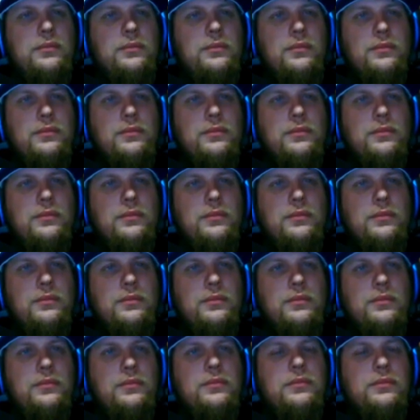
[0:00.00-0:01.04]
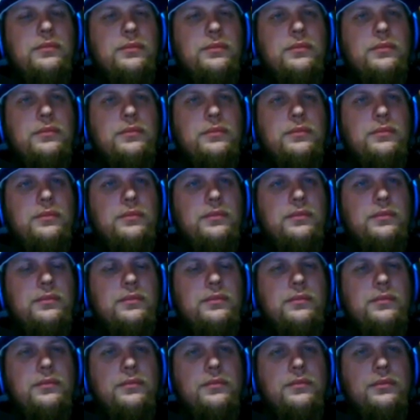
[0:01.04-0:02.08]

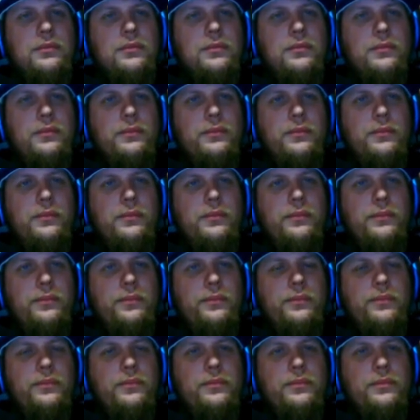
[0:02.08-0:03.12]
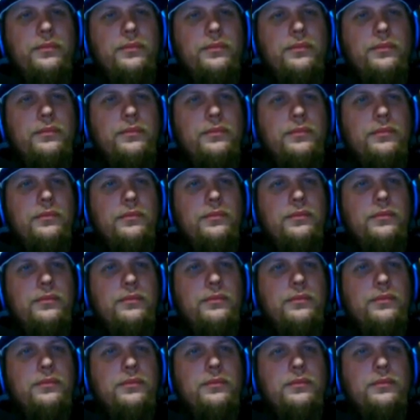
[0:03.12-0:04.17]

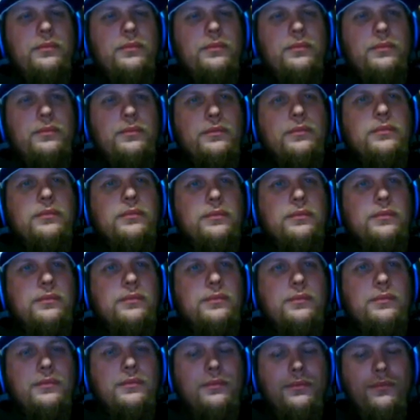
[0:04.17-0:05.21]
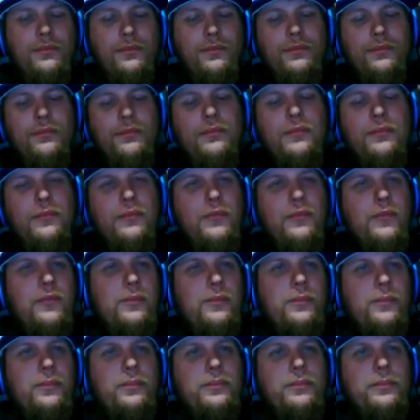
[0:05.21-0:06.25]

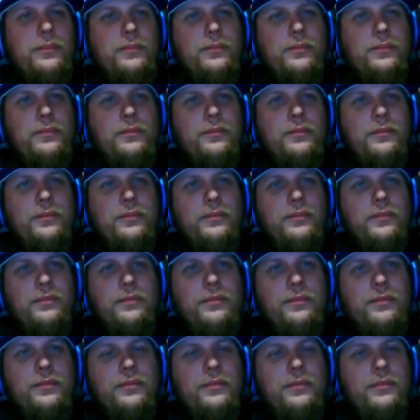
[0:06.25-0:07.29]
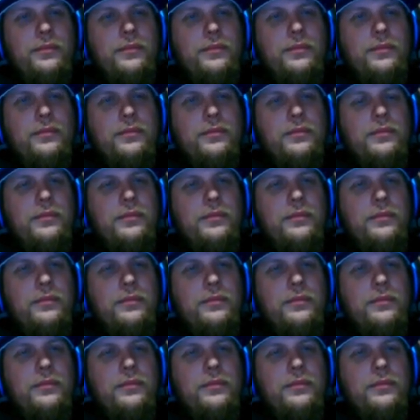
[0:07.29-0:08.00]
The person shown says nothing.